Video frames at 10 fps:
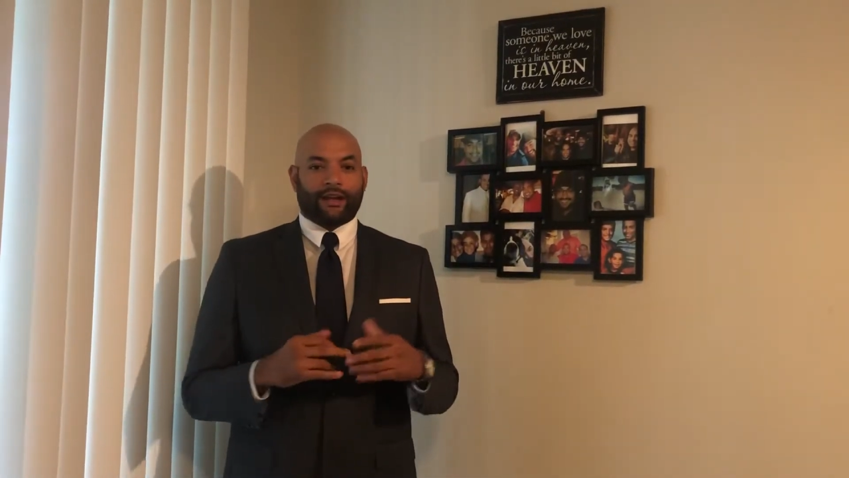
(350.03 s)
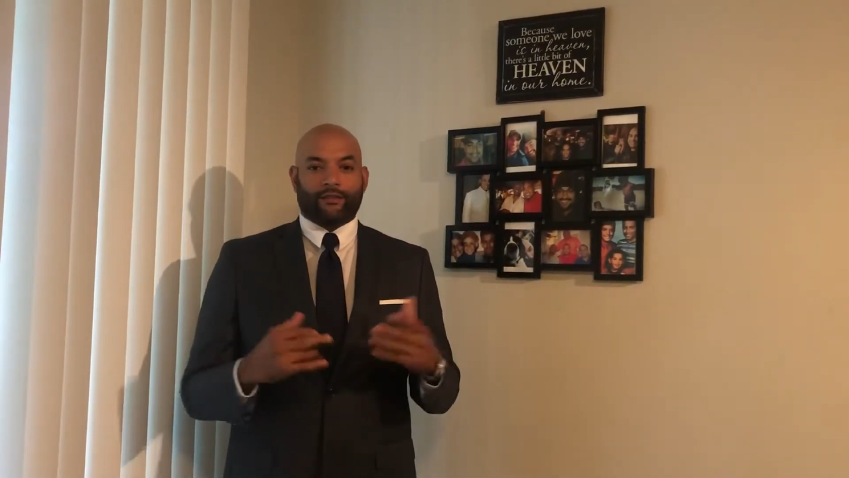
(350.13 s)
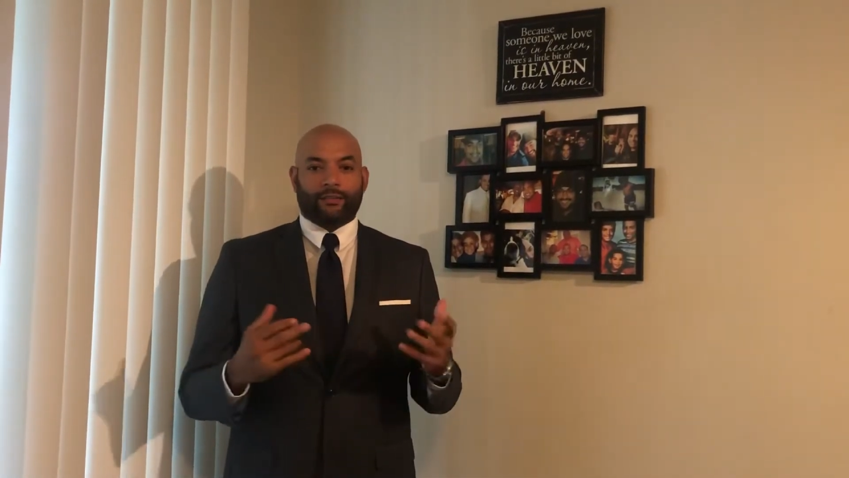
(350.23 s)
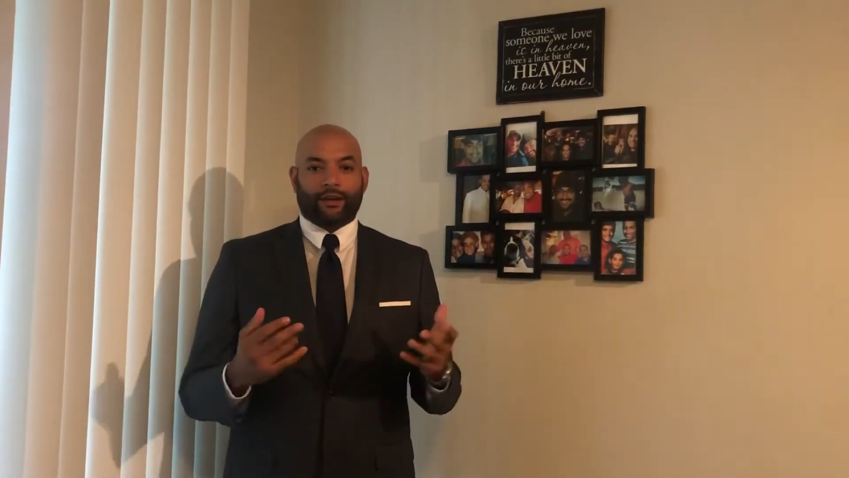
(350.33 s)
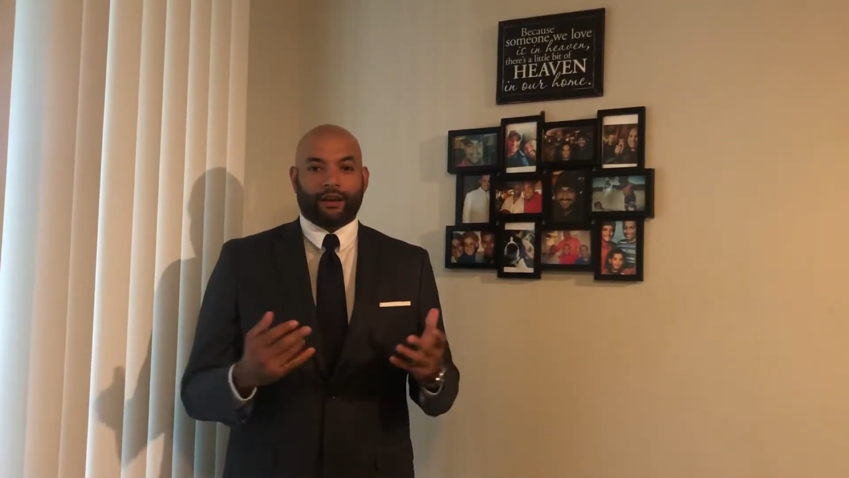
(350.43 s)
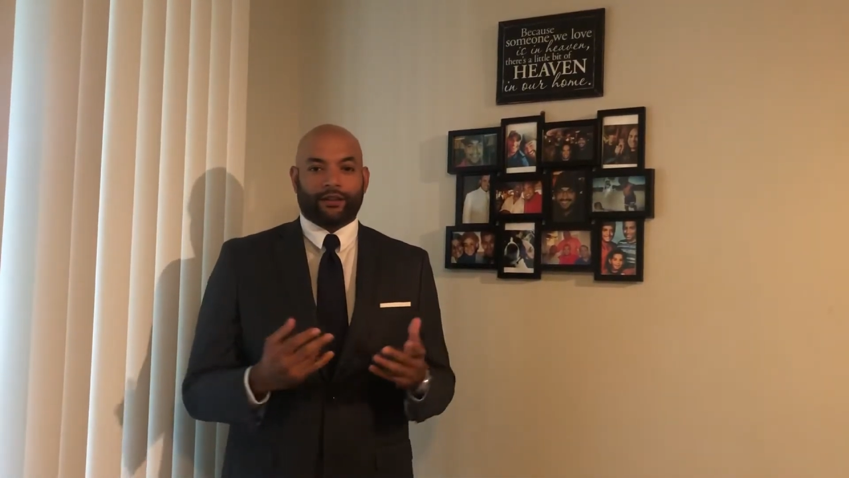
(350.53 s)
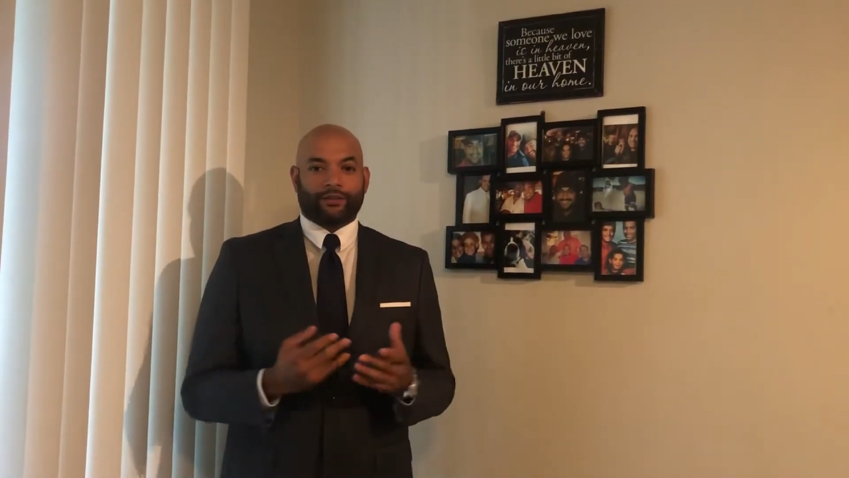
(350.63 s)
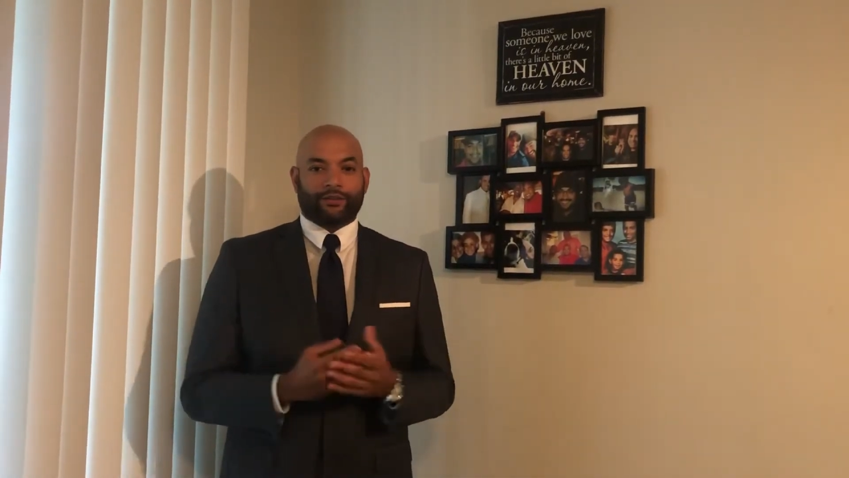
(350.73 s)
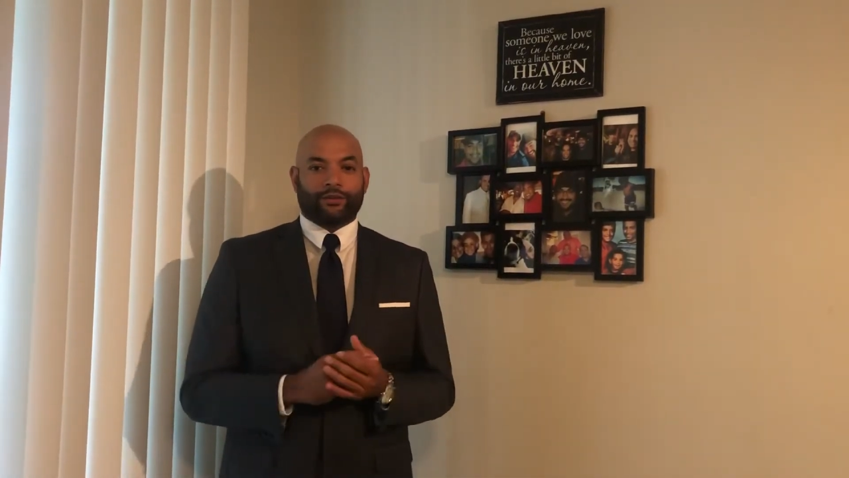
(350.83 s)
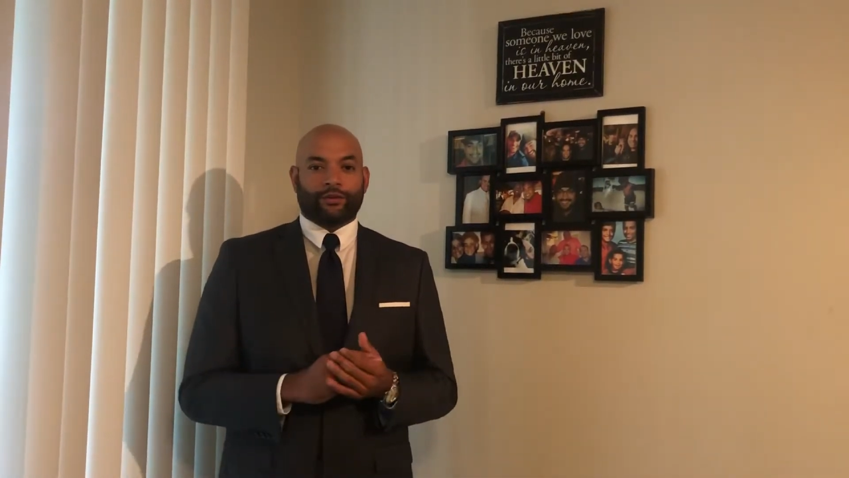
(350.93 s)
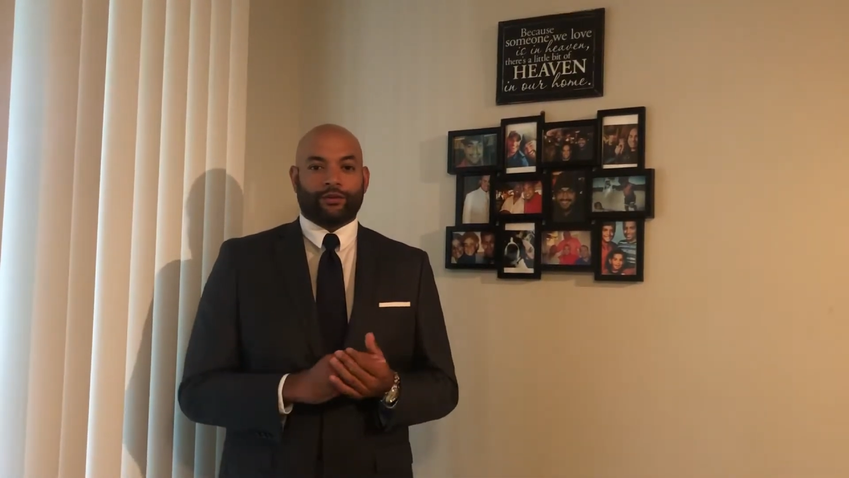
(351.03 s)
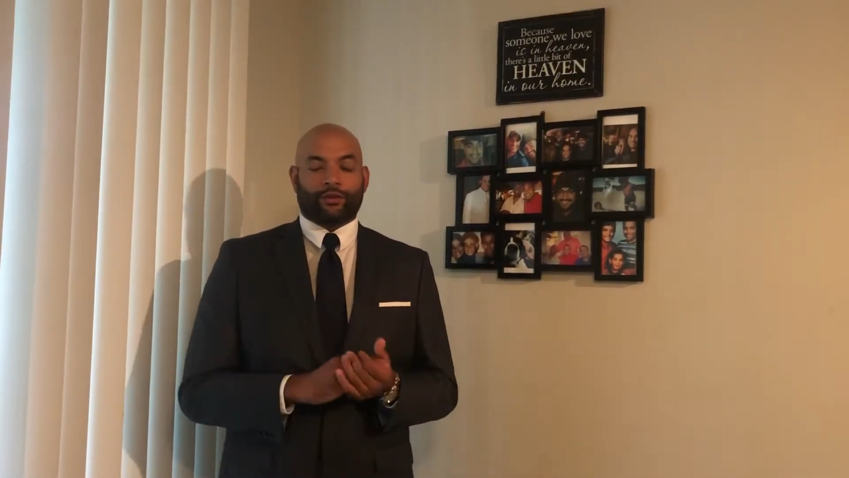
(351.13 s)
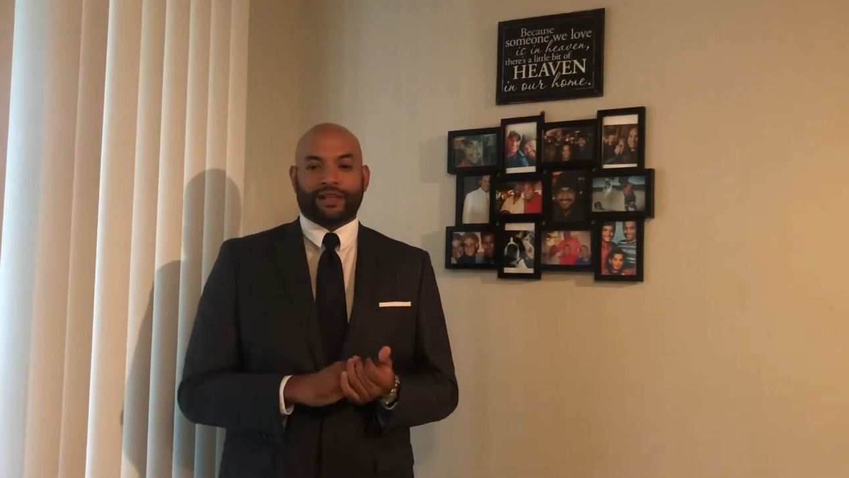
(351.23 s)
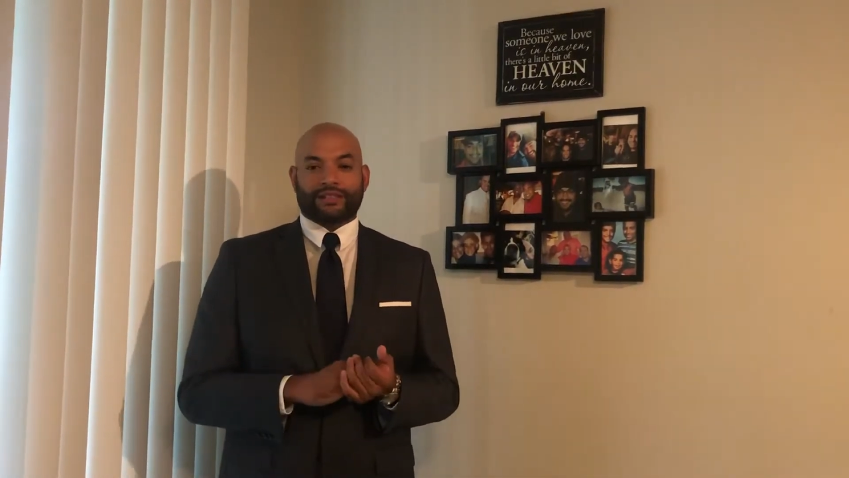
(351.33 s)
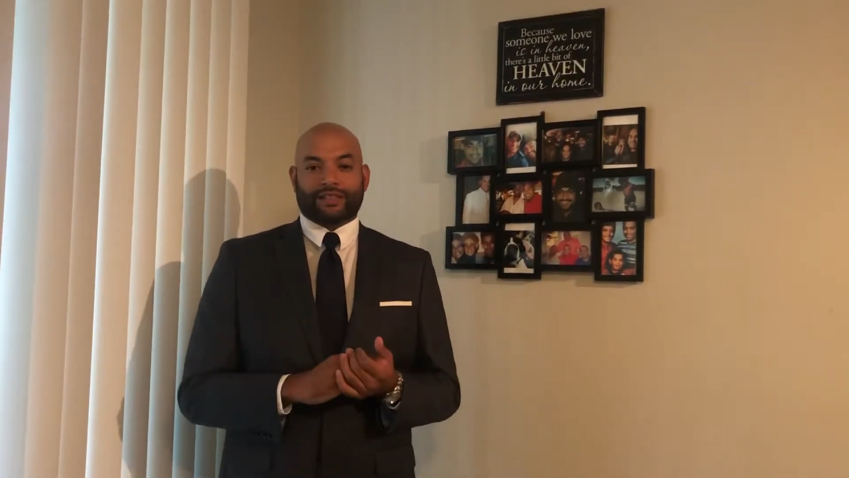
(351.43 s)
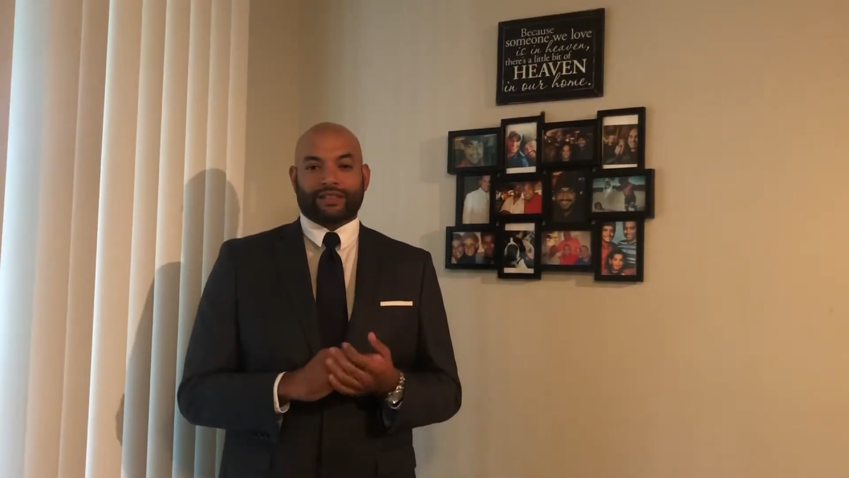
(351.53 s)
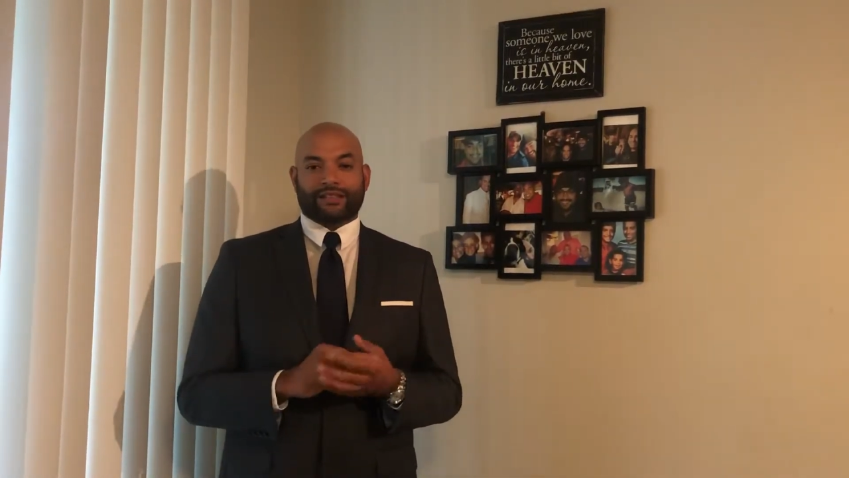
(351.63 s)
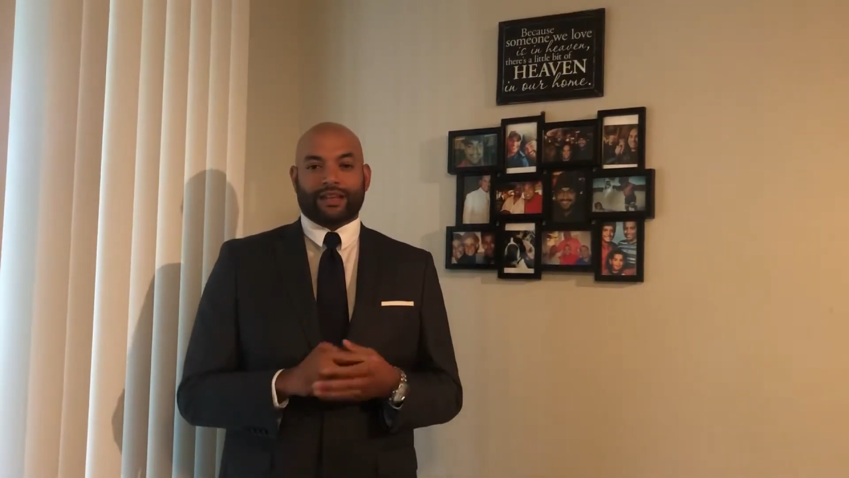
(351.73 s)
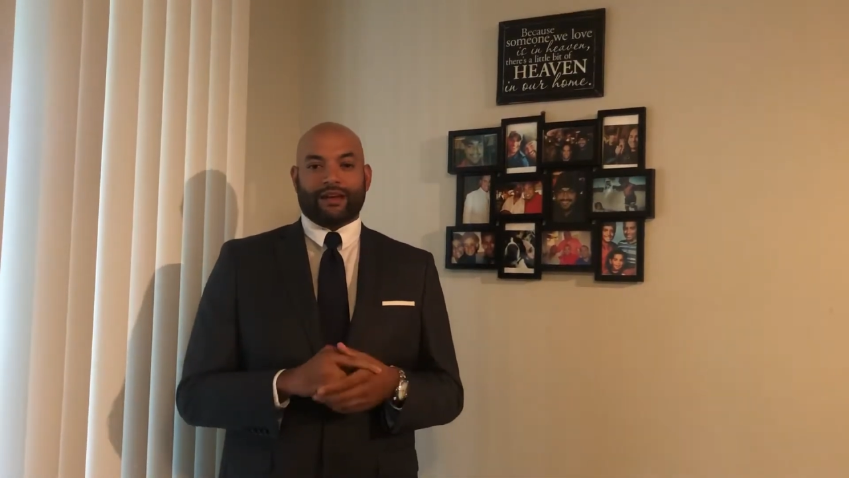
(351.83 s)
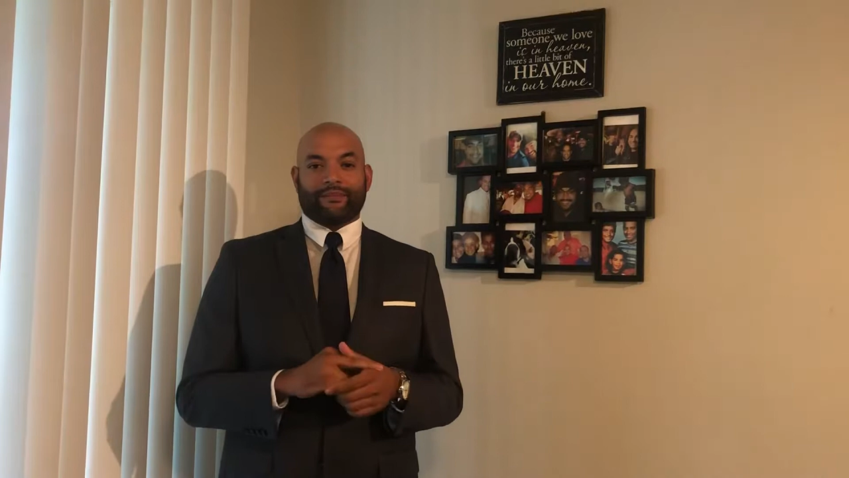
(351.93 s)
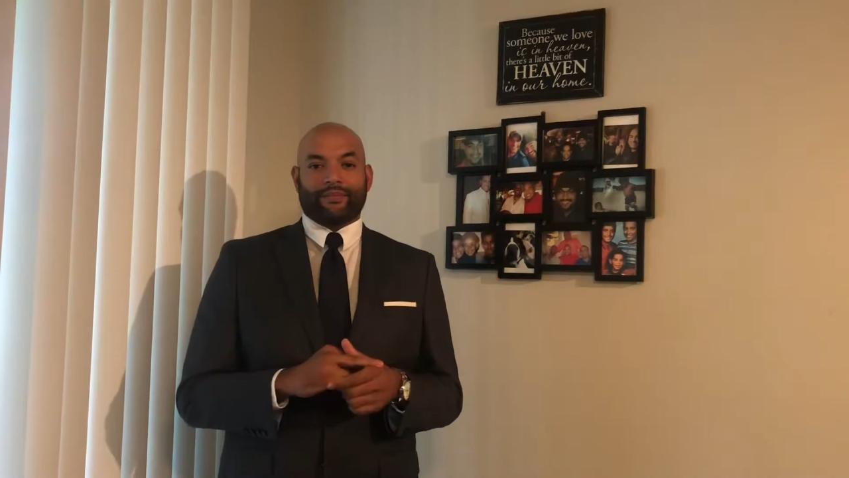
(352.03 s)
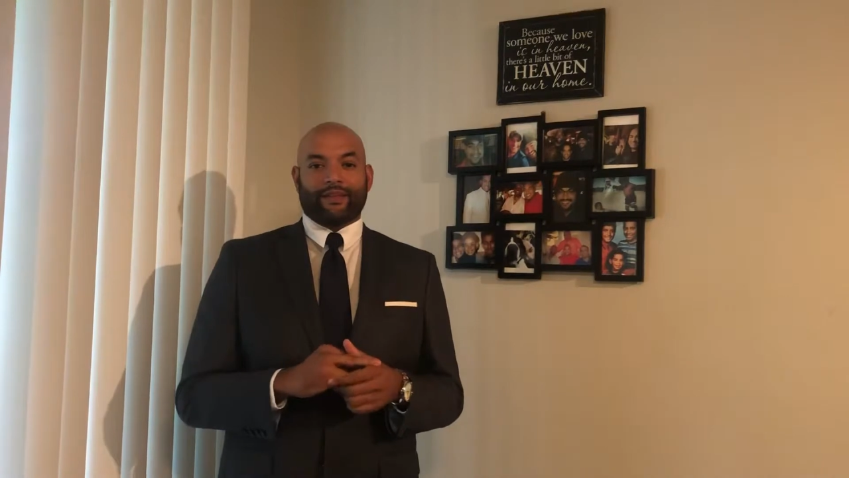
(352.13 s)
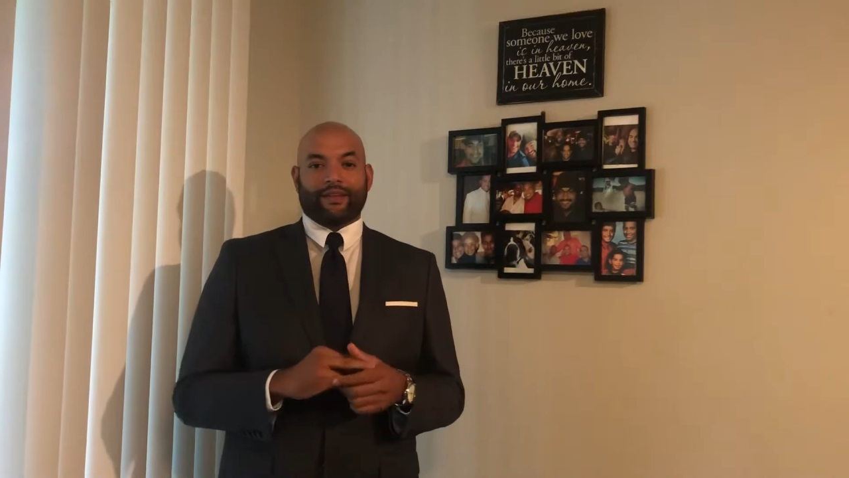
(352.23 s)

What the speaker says: everybody to the Redskins game.